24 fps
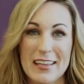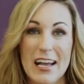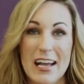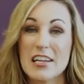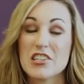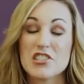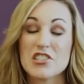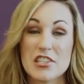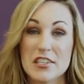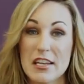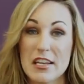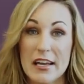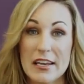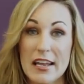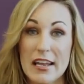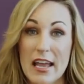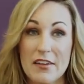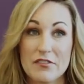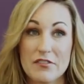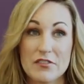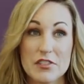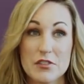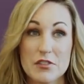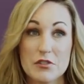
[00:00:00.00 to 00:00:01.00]
I should not
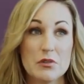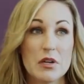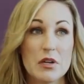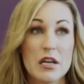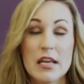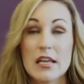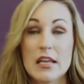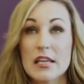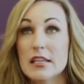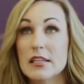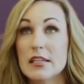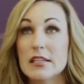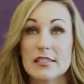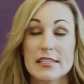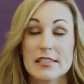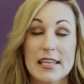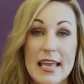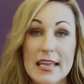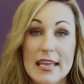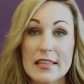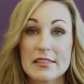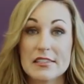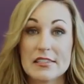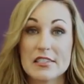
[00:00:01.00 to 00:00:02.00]
have to
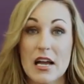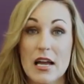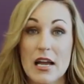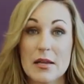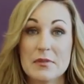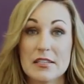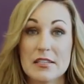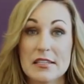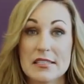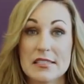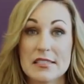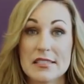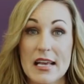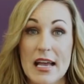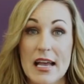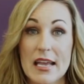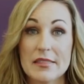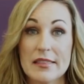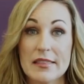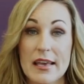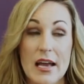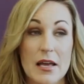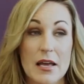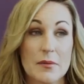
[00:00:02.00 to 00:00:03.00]
take the time to
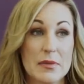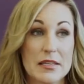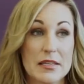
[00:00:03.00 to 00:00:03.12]
decide that,